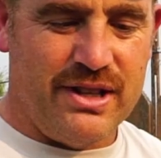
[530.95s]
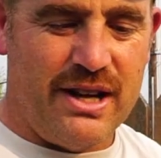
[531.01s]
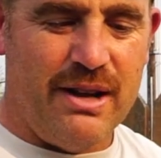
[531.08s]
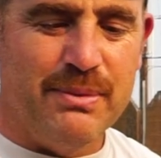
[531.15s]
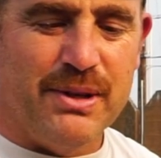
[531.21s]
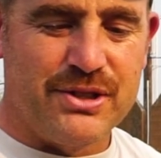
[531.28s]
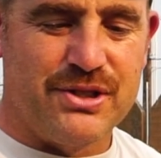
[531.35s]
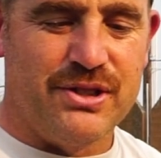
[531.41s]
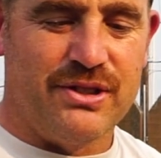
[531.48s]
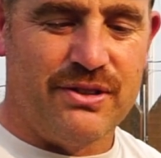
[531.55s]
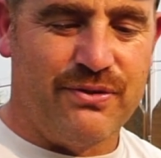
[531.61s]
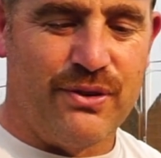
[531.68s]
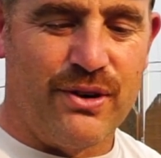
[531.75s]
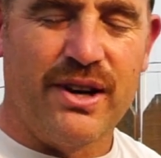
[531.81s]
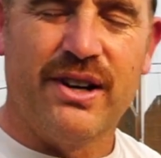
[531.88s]
going to shoot the
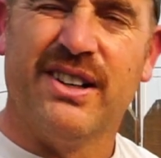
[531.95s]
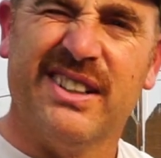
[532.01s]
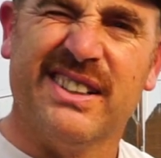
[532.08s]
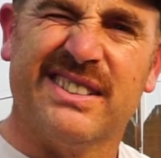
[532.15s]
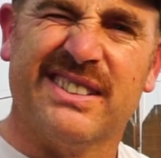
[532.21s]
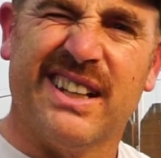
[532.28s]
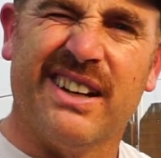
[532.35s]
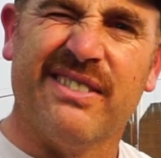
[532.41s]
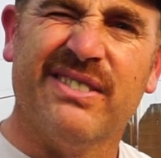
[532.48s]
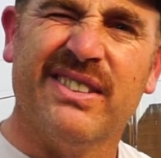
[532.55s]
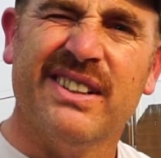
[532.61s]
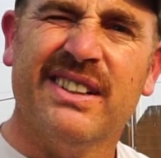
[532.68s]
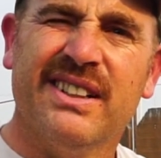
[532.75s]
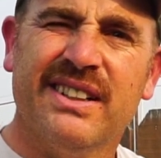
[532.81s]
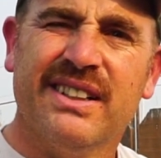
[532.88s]
400 this time
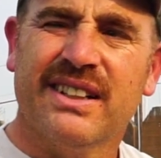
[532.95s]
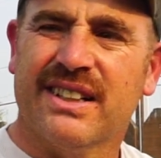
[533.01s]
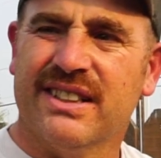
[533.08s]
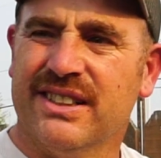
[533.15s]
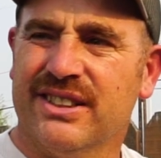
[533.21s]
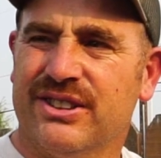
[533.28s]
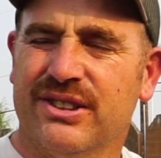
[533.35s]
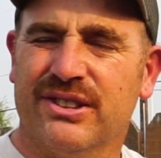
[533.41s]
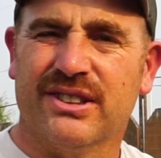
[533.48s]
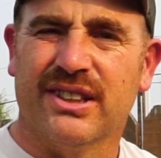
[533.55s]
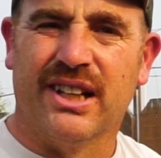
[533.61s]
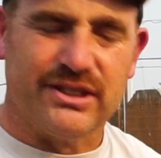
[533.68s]
because it shoots a lot